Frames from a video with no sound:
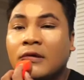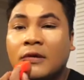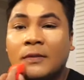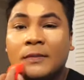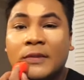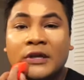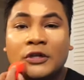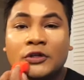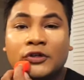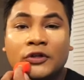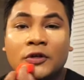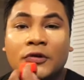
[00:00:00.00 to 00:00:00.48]

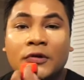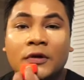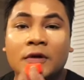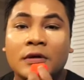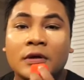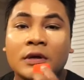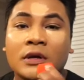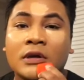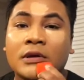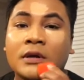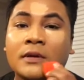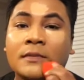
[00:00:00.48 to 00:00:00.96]
Make
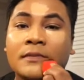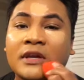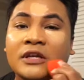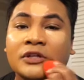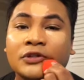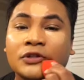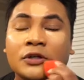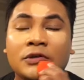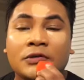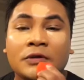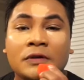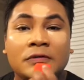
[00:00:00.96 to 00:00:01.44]

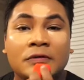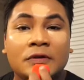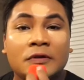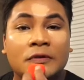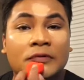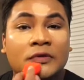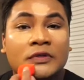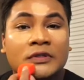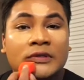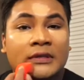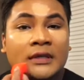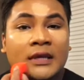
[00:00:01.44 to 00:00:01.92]
sure you
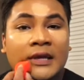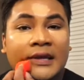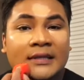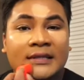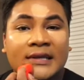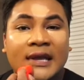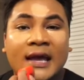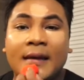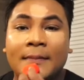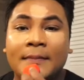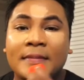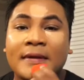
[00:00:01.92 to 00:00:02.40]
use
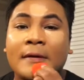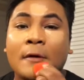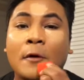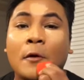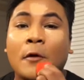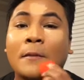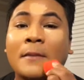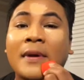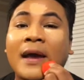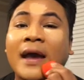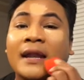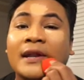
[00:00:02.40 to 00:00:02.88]
tapping
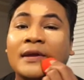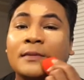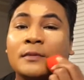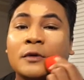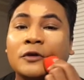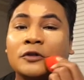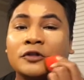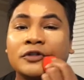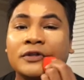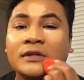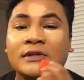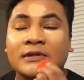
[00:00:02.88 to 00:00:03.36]
or patting
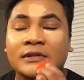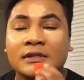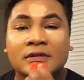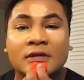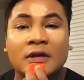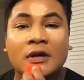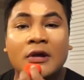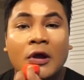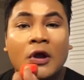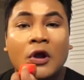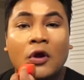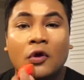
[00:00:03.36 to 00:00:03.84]
motions
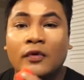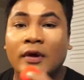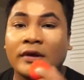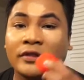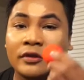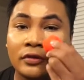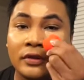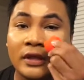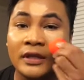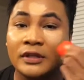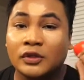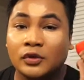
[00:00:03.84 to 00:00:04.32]

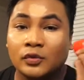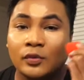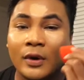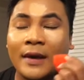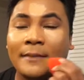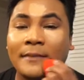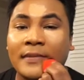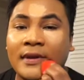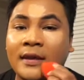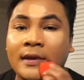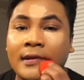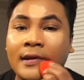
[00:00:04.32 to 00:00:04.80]
rather than
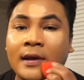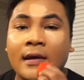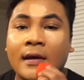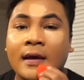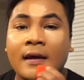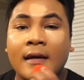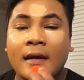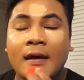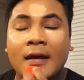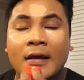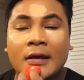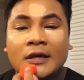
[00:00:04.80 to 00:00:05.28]
swiping,
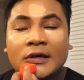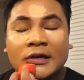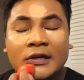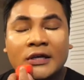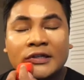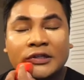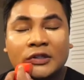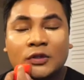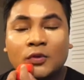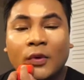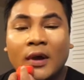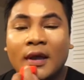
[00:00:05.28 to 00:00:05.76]

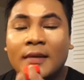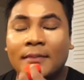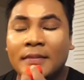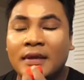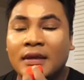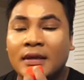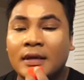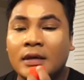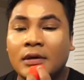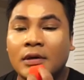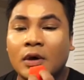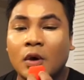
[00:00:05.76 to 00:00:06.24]
because
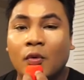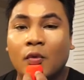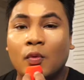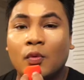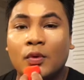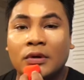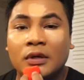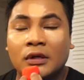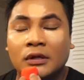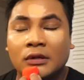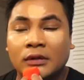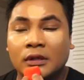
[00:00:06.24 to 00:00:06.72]
swiping
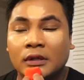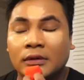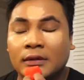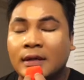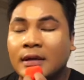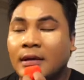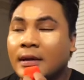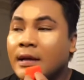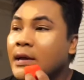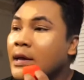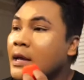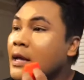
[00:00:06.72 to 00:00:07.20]

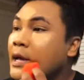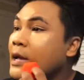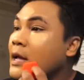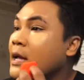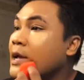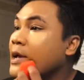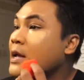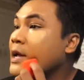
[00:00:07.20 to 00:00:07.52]
will